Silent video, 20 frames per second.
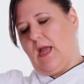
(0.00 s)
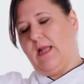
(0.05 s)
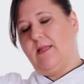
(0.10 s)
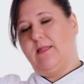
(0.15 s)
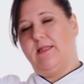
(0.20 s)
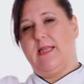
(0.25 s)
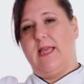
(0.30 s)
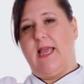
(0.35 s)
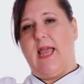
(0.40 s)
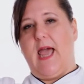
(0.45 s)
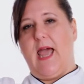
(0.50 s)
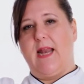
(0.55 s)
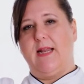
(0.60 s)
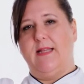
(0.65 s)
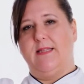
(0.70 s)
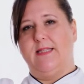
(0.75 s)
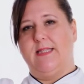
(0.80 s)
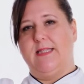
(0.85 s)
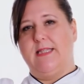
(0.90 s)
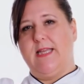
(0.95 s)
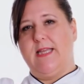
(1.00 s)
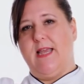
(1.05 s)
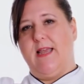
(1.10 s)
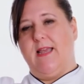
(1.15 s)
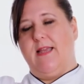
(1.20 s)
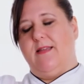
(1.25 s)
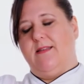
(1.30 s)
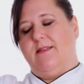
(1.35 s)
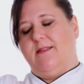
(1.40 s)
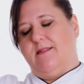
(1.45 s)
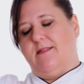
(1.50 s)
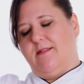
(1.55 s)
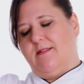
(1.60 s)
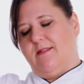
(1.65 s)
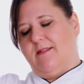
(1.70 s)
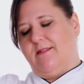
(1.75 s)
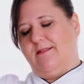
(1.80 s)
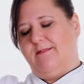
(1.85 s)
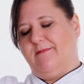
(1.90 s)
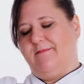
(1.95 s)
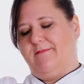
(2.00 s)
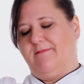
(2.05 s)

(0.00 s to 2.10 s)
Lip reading: I'd say add it to taste.